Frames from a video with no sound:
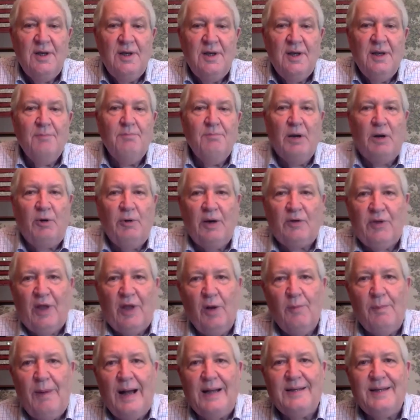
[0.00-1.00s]
but Chris, I don't
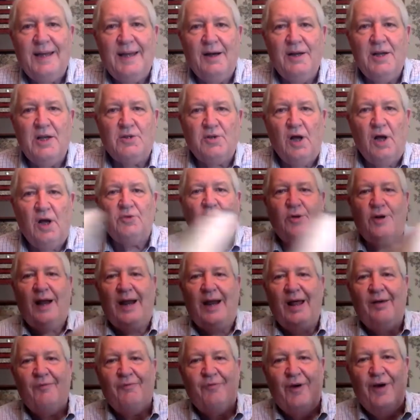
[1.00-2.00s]
mind telling you, it's also kind
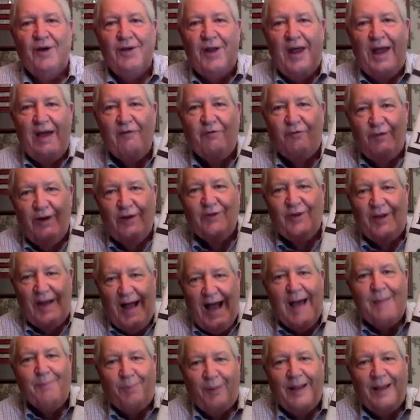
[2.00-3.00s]
of fun to have friends in
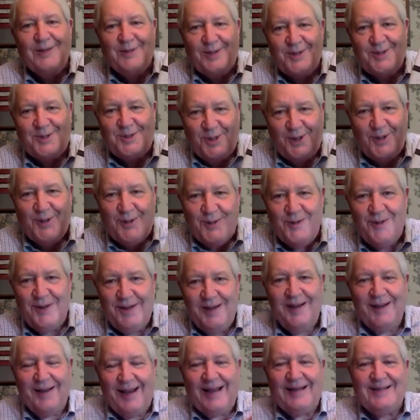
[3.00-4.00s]
high places too,
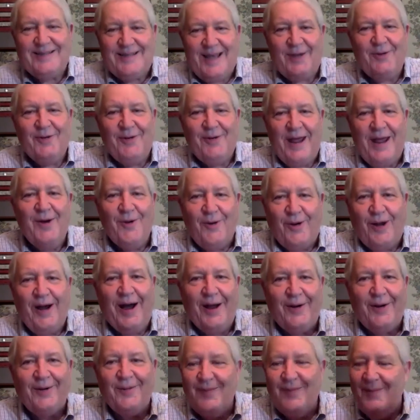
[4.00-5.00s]
like Sandra Day
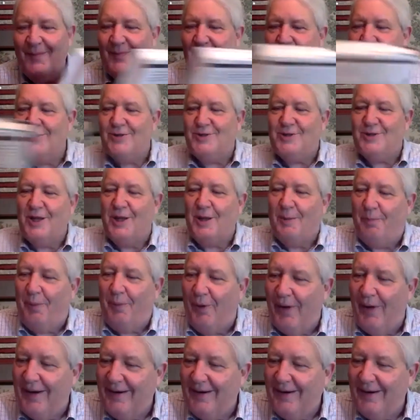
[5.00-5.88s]
O'Connor. You see the point.